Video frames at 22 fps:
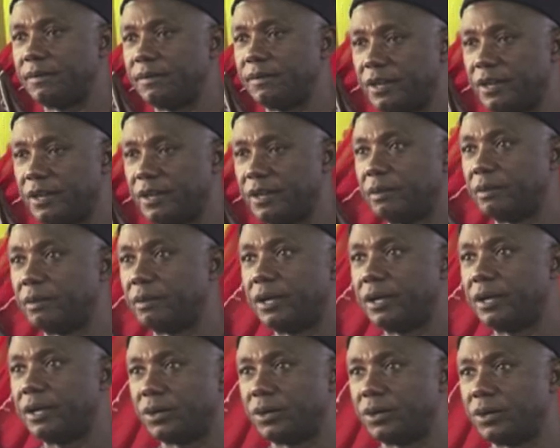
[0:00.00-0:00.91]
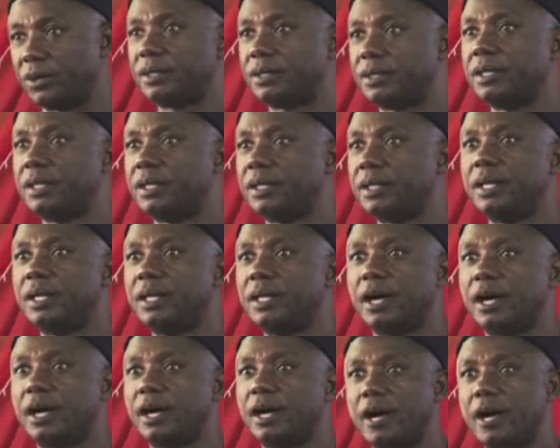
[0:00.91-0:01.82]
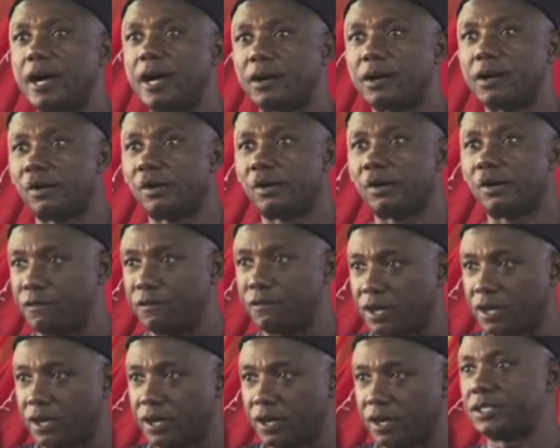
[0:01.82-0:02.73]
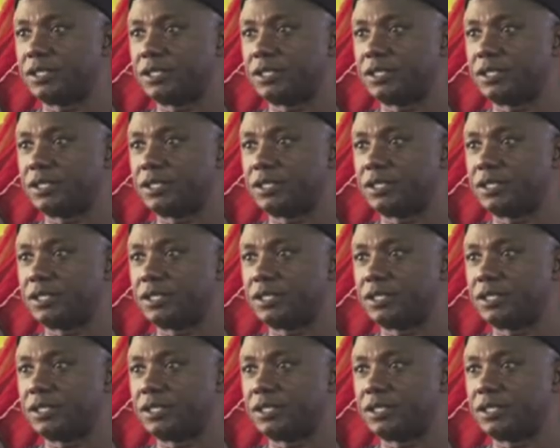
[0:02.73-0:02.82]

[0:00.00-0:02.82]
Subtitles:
very familiar with, convert